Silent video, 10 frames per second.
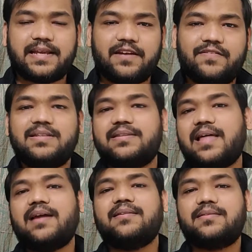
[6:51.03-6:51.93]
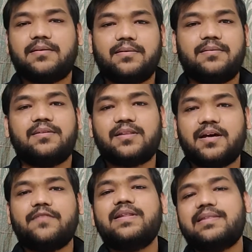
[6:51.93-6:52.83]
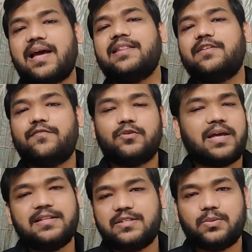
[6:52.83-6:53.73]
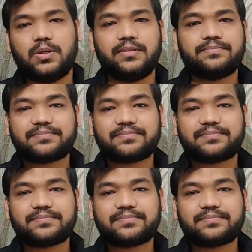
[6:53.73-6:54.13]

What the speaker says: one than the third one than the fourth, and so on.